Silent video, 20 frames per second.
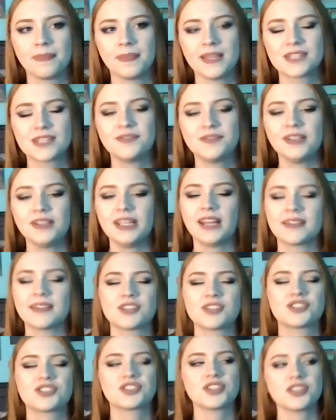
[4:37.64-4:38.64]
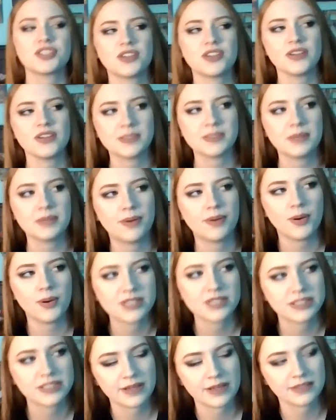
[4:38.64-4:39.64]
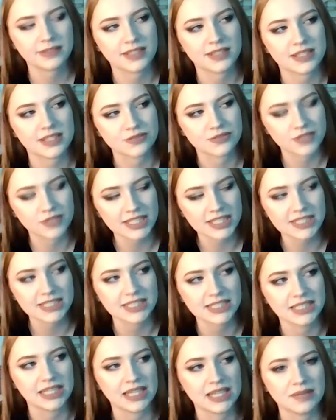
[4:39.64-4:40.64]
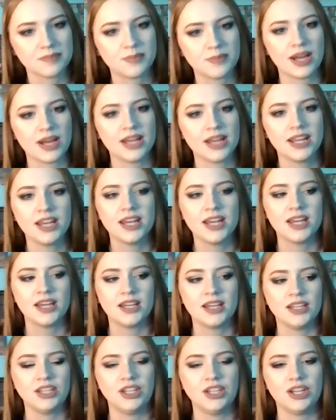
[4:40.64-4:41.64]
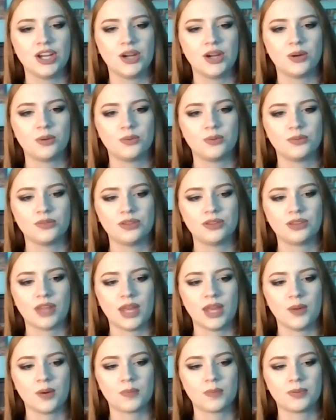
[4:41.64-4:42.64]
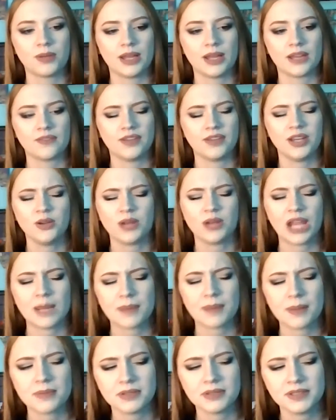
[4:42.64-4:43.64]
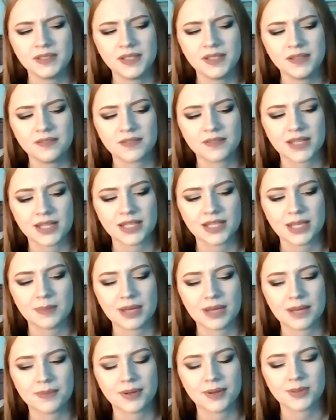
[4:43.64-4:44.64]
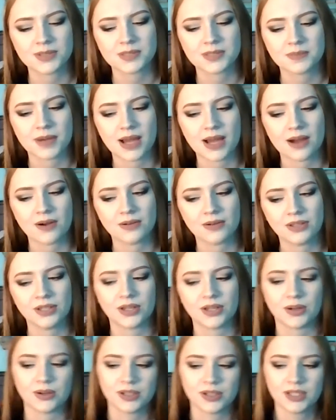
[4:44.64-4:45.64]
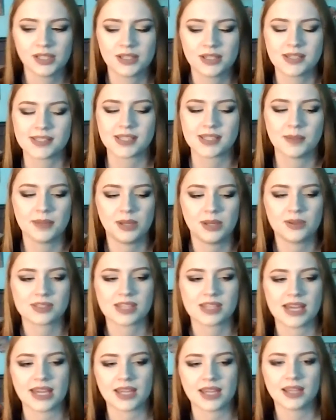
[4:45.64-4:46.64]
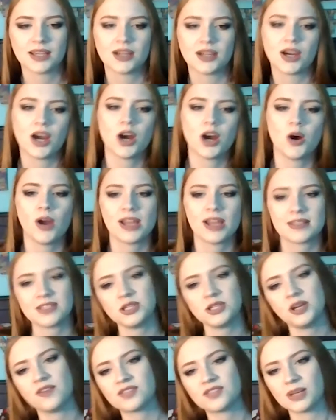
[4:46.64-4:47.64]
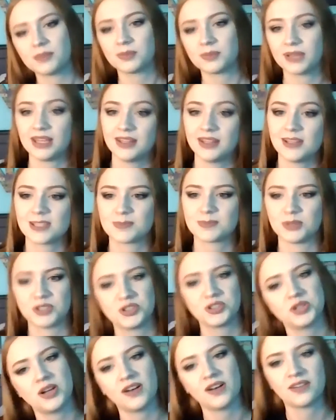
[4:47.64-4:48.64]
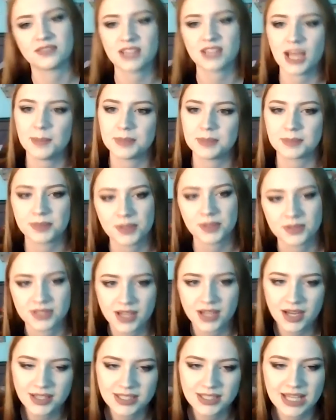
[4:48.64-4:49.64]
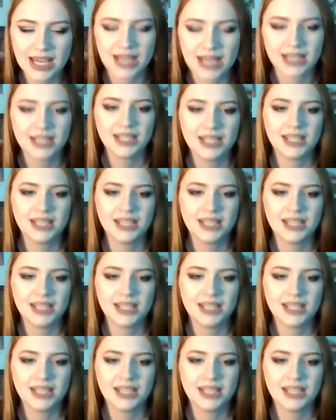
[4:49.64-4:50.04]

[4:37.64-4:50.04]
It's funny because I just saw somebody post about this recently, but they were playing a video game, I believe, and they made a post about, somebody was like, oh, I see you have time to play this, but you don't have time to post content.